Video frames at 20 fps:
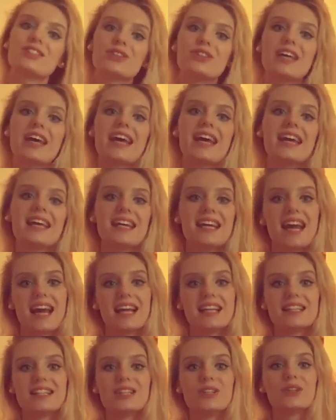today.
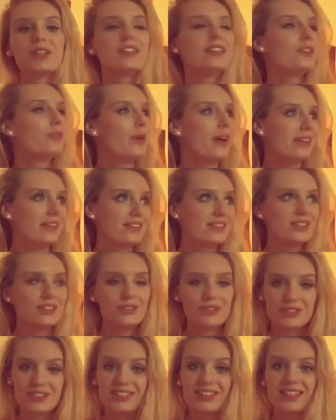And look at the weather, did
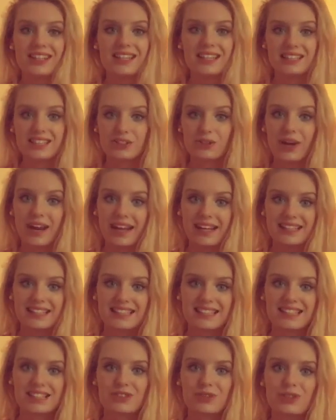you see? It
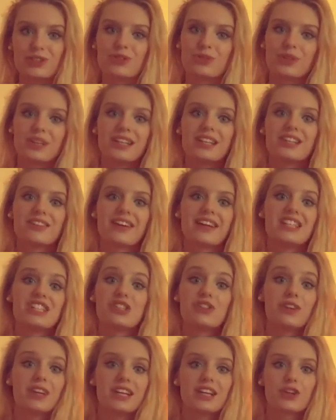rains, it really
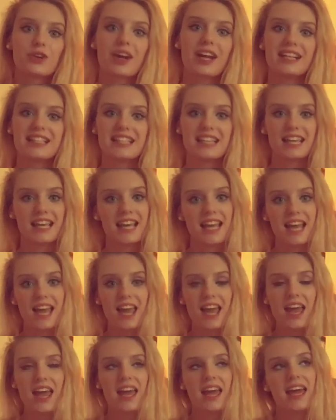rains really crazy.
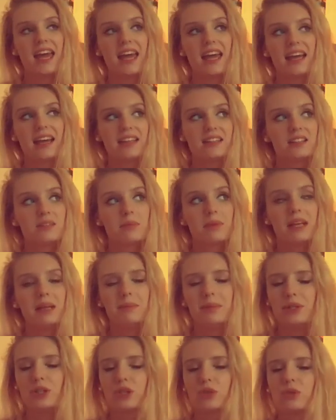And
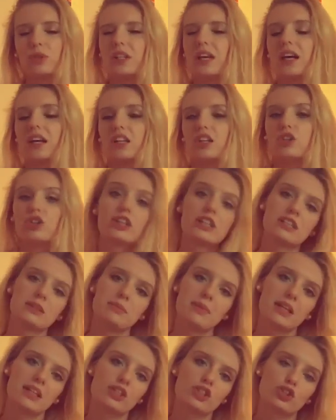maybe you're gonna look at
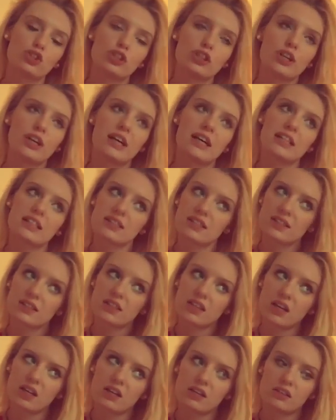me and you're gonna ask
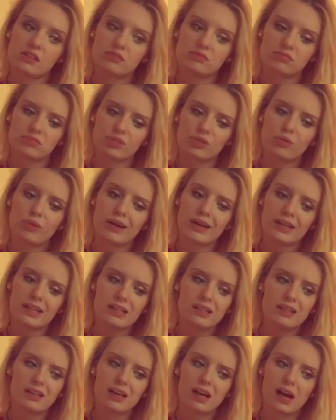
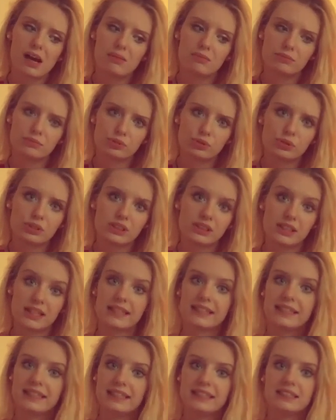why I'm looking
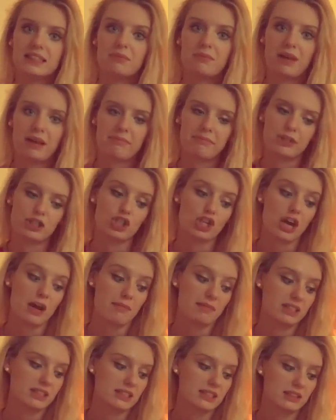like this in my
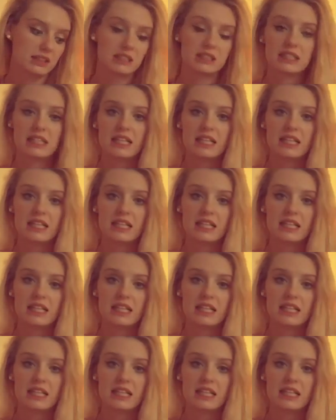pajamas.